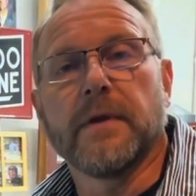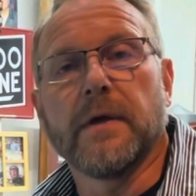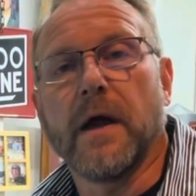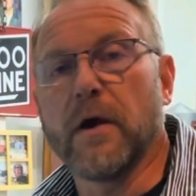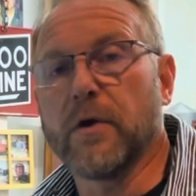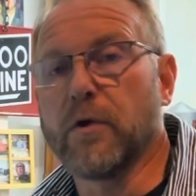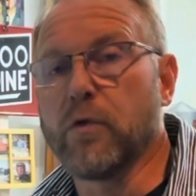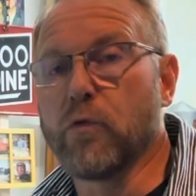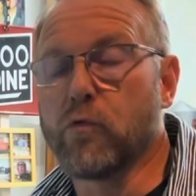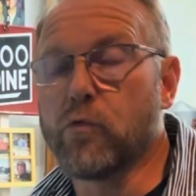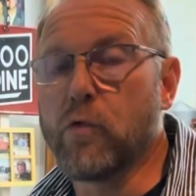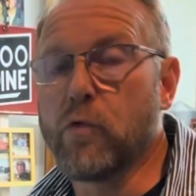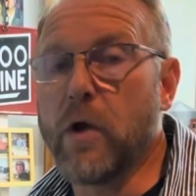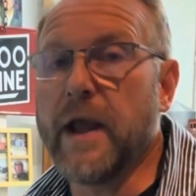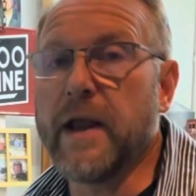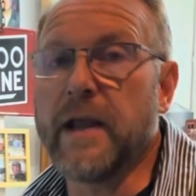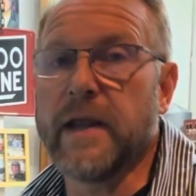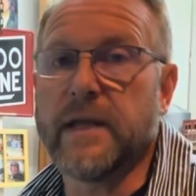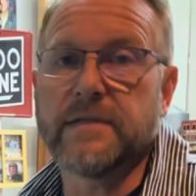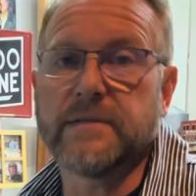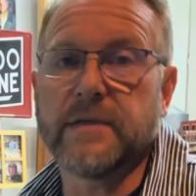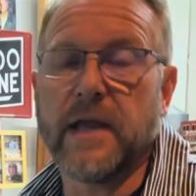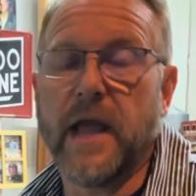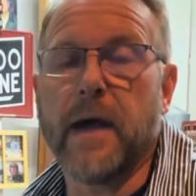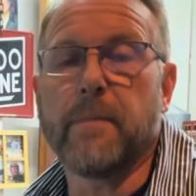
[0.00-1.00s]
A great
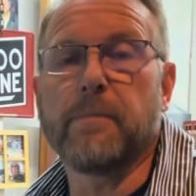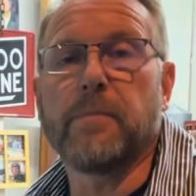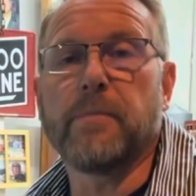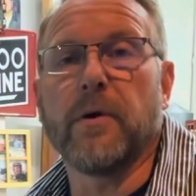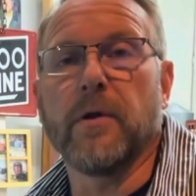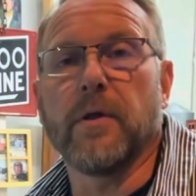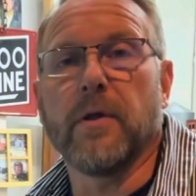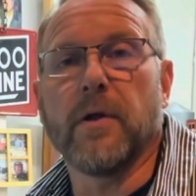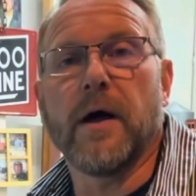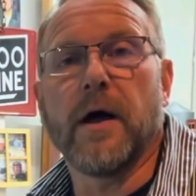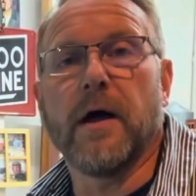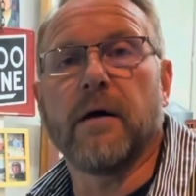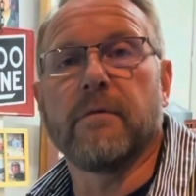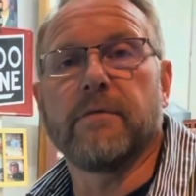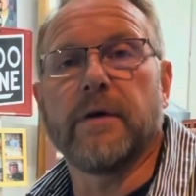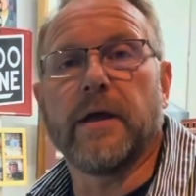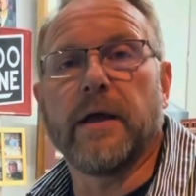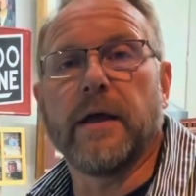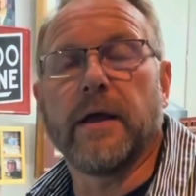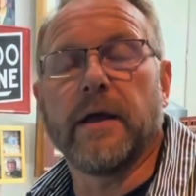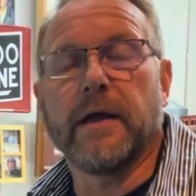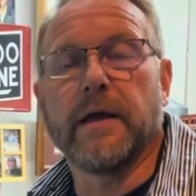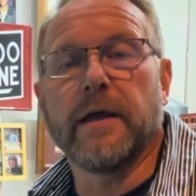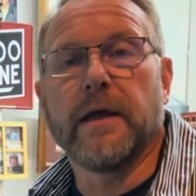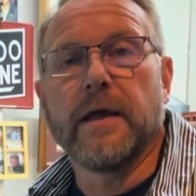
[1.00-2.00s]
example of
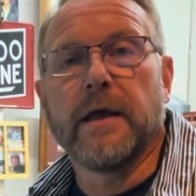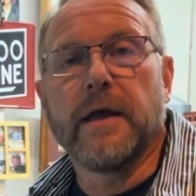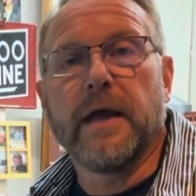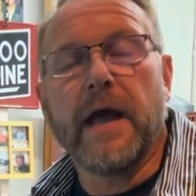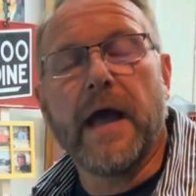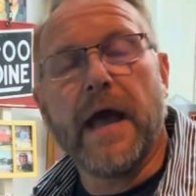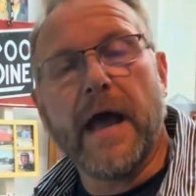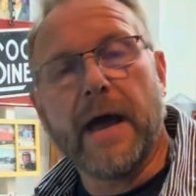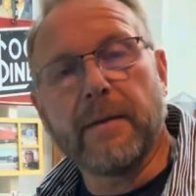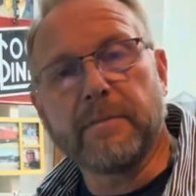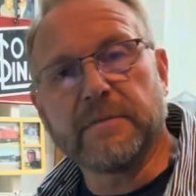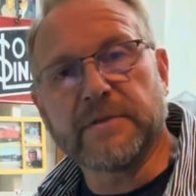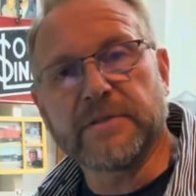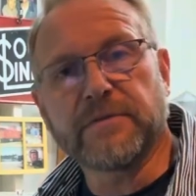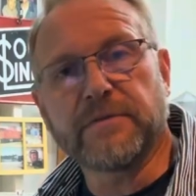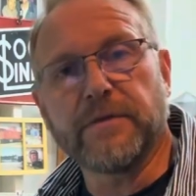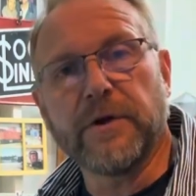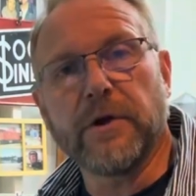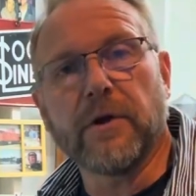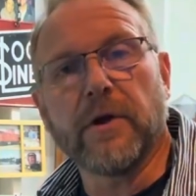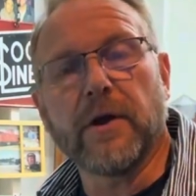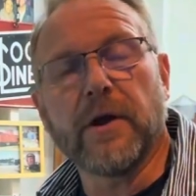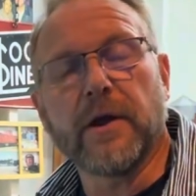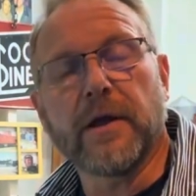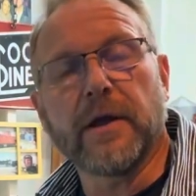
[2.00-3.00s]
a
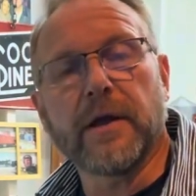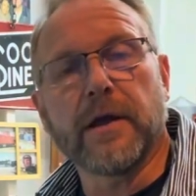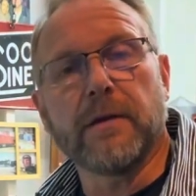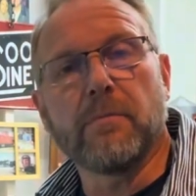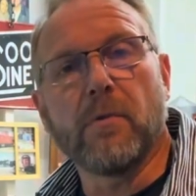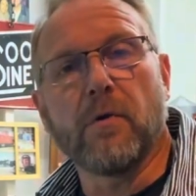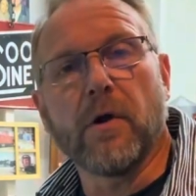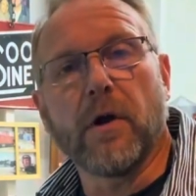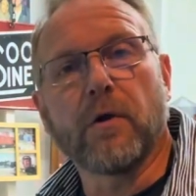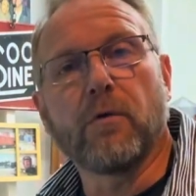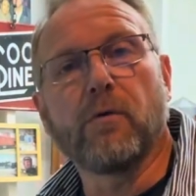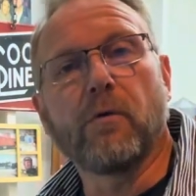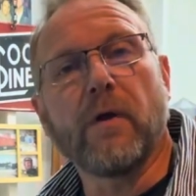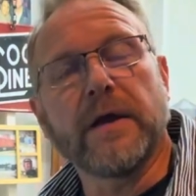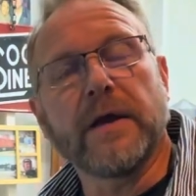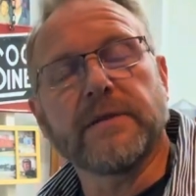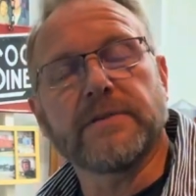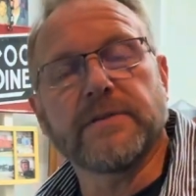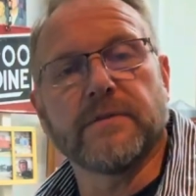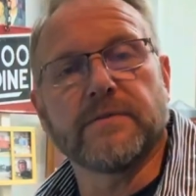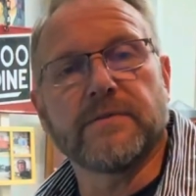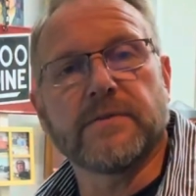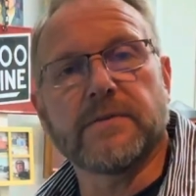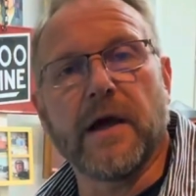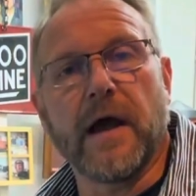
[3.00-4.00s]
atmospheric and more
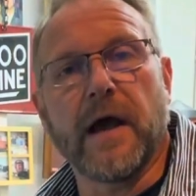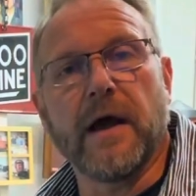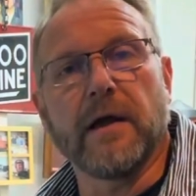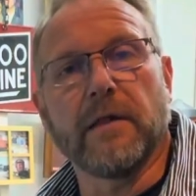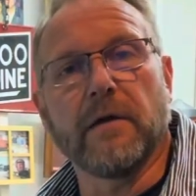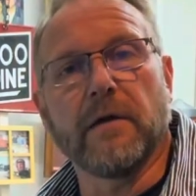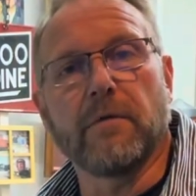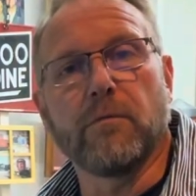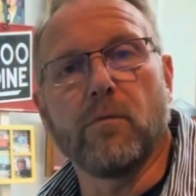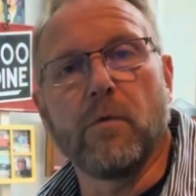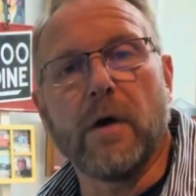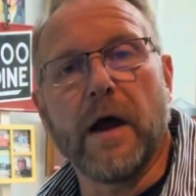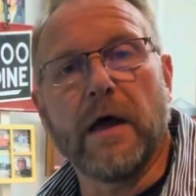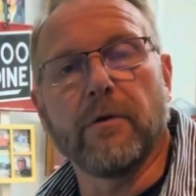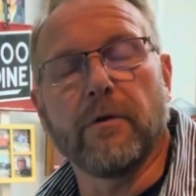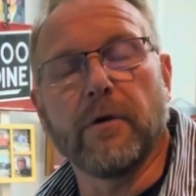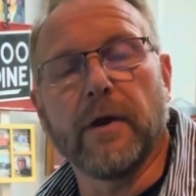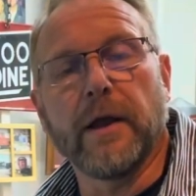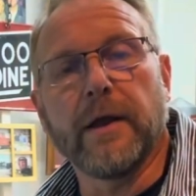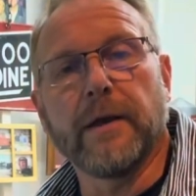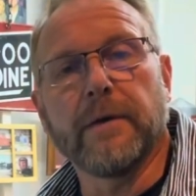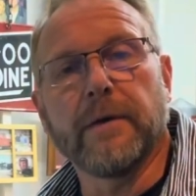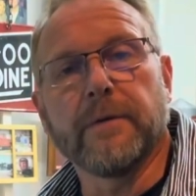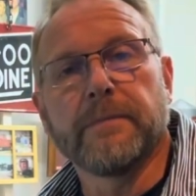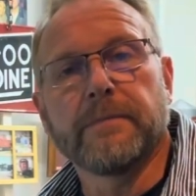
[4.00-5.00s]
aggressive style of
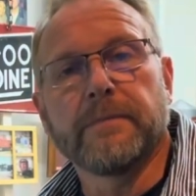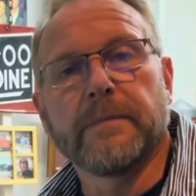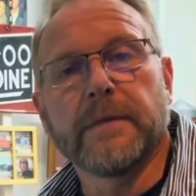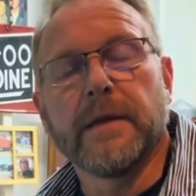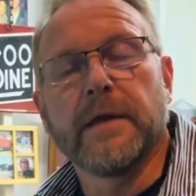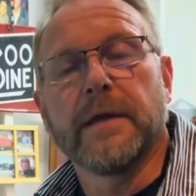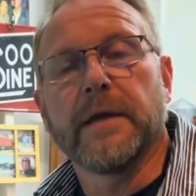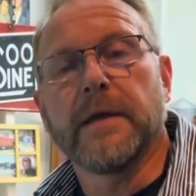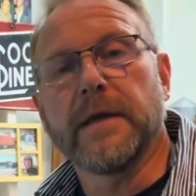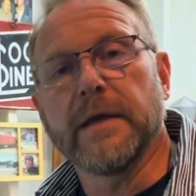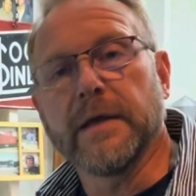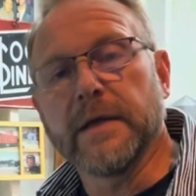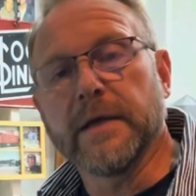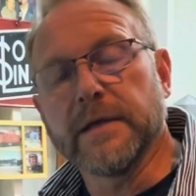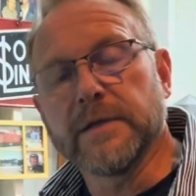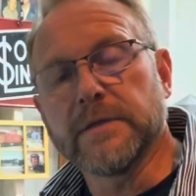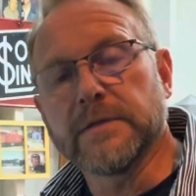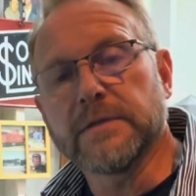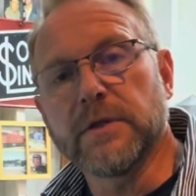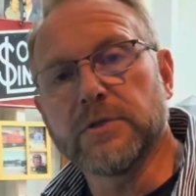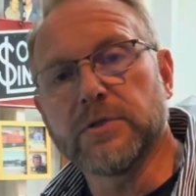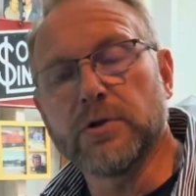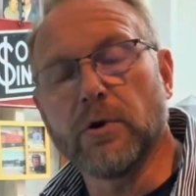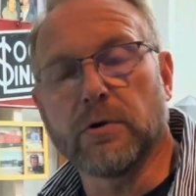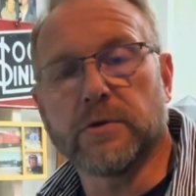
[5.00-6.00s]
weathering
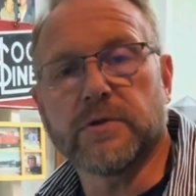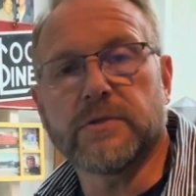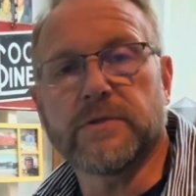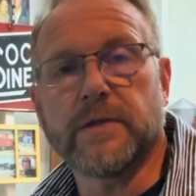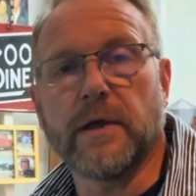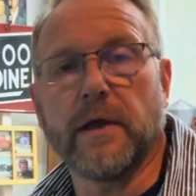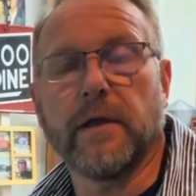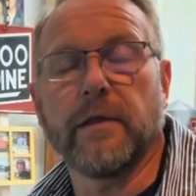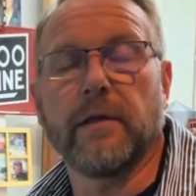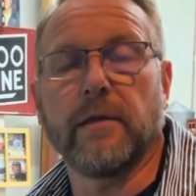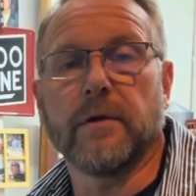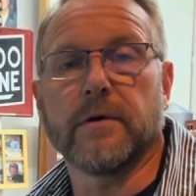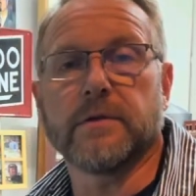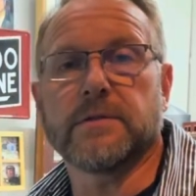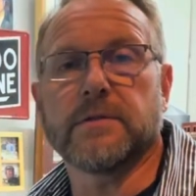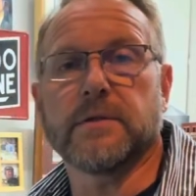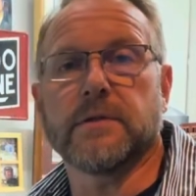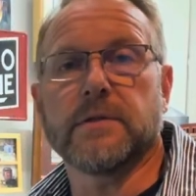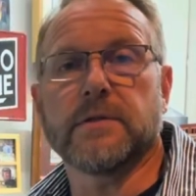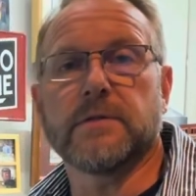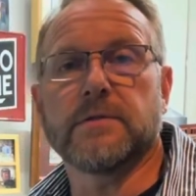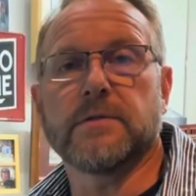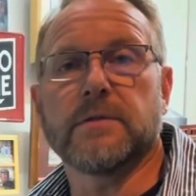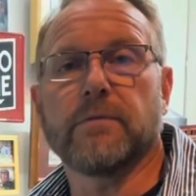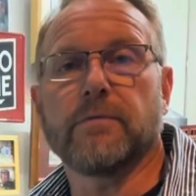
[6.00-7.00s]
is George
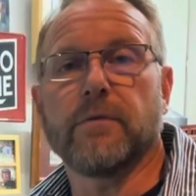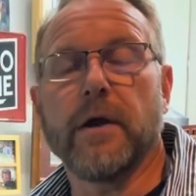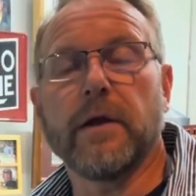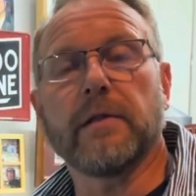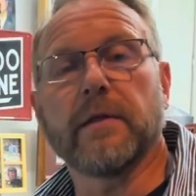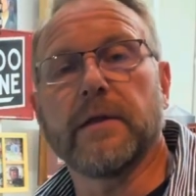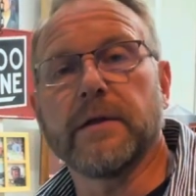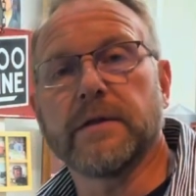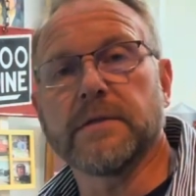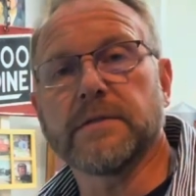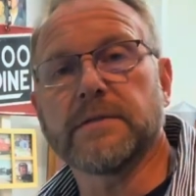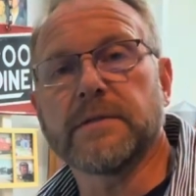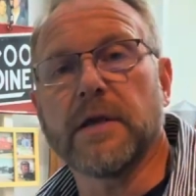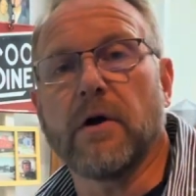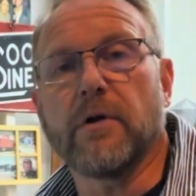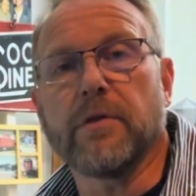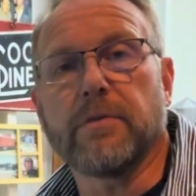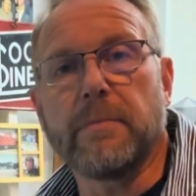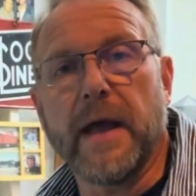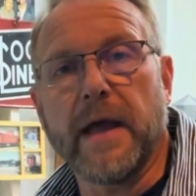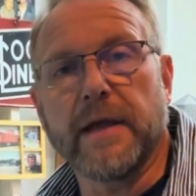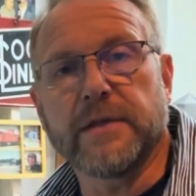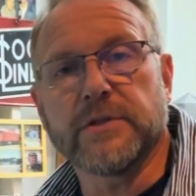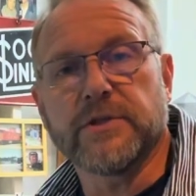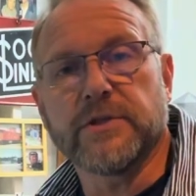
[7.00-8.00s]
Cellulose's Franklin and South
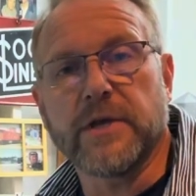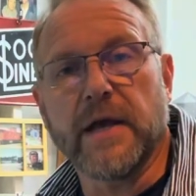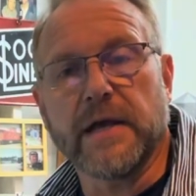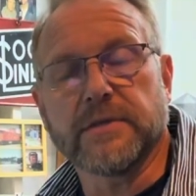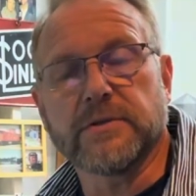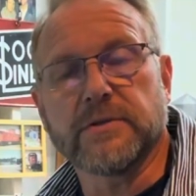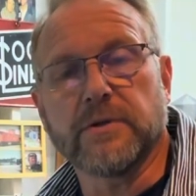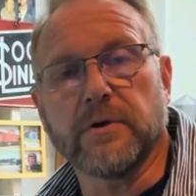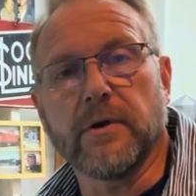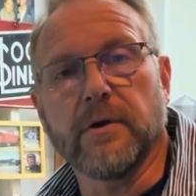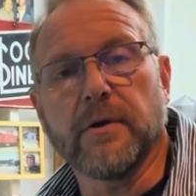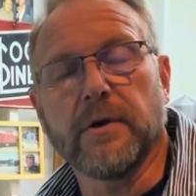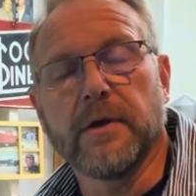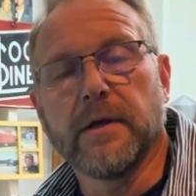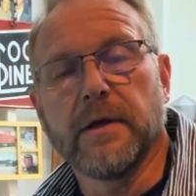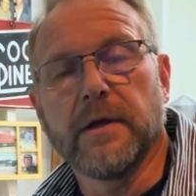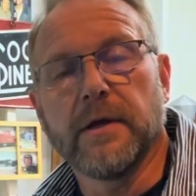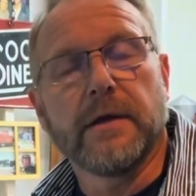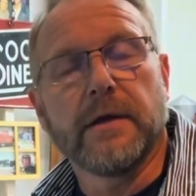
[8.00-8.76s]
Manchester.